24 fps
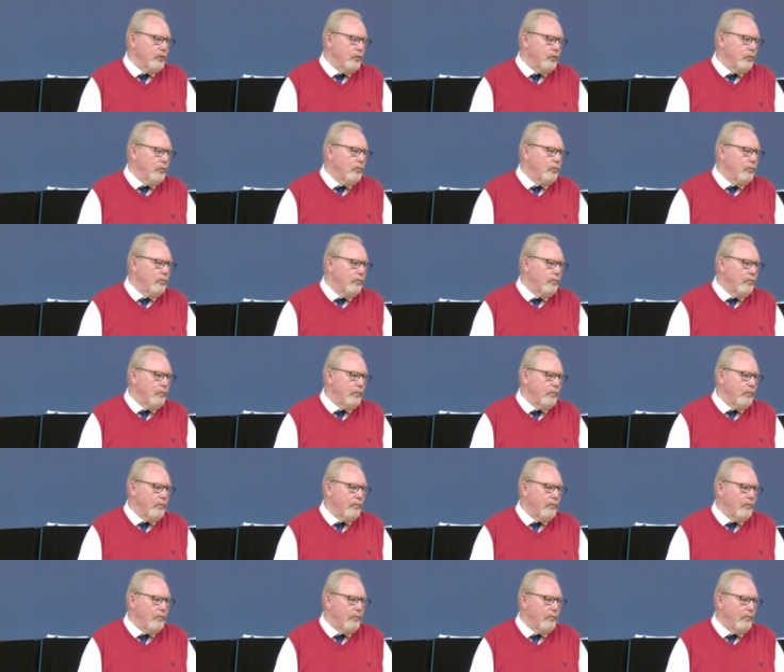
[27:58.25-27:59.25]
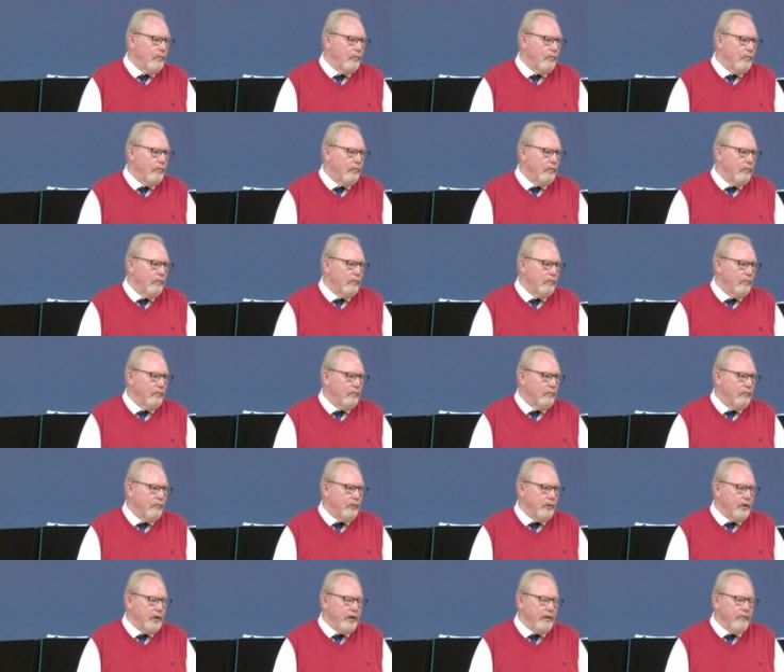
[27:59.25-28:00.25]
you.
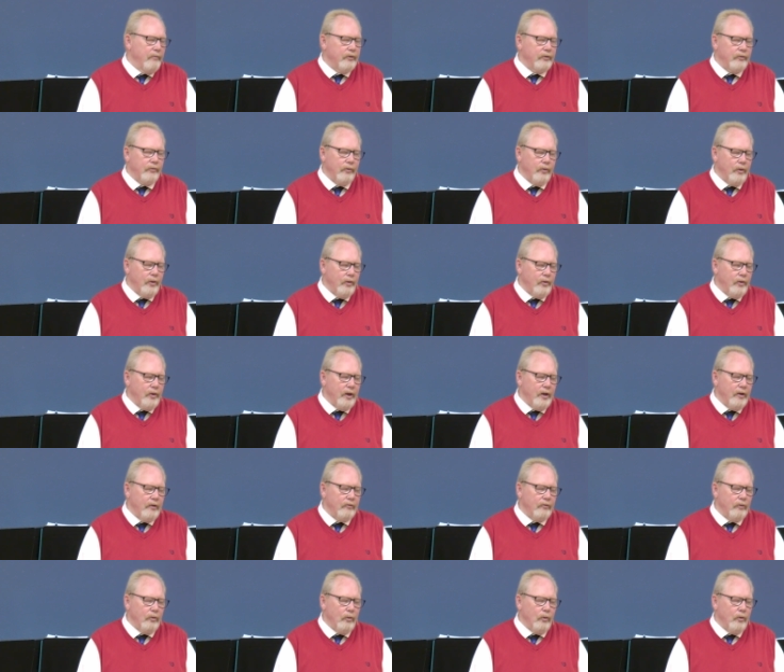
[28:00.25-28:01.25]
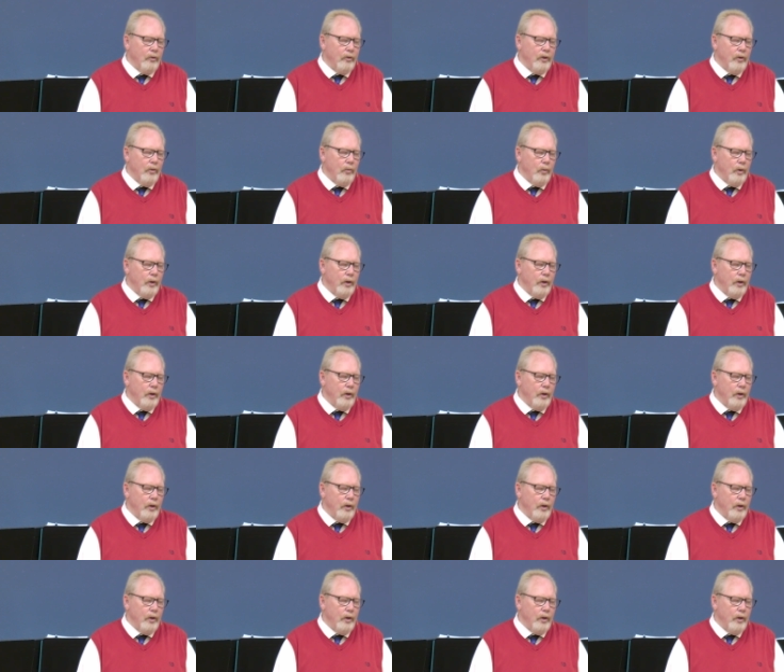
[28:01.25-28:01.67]
Forgive us for the things, Lord, that